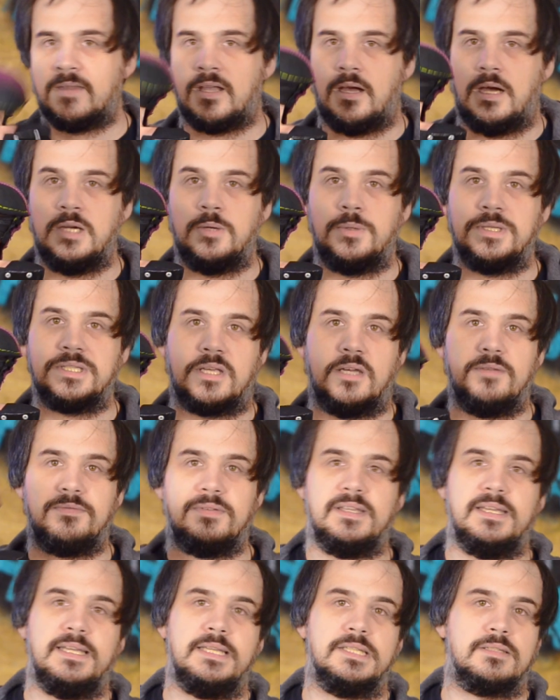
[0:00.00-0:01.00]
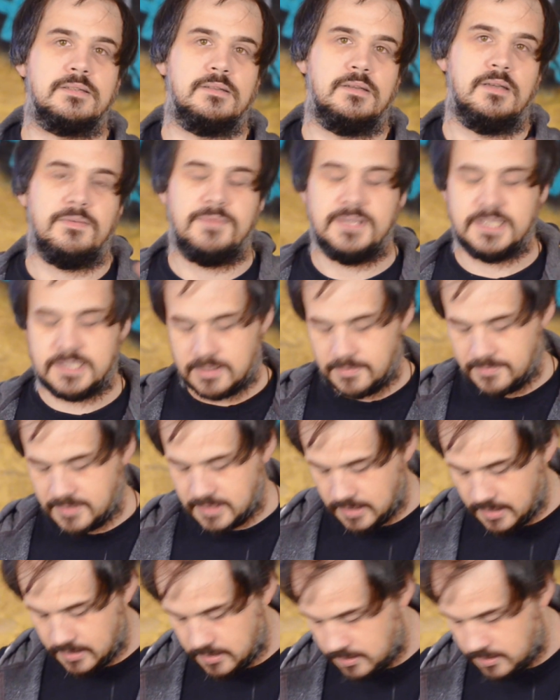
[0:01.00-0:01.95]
I always go for these if it's something like